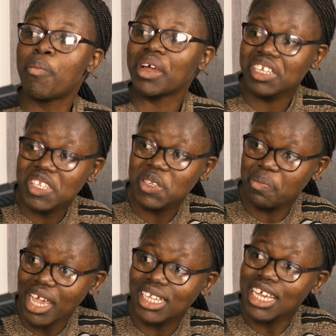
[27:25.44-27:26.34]

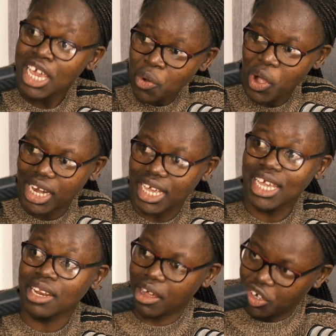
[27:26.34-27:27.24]
participate equally
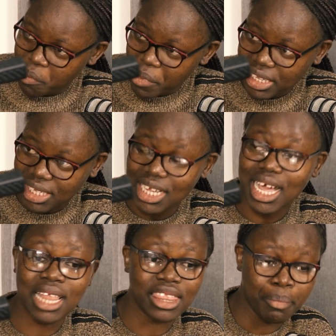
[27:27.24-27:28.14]
in the domestic
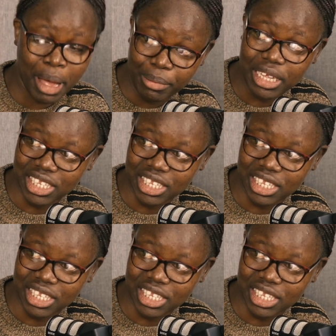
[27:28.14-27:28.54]
and the public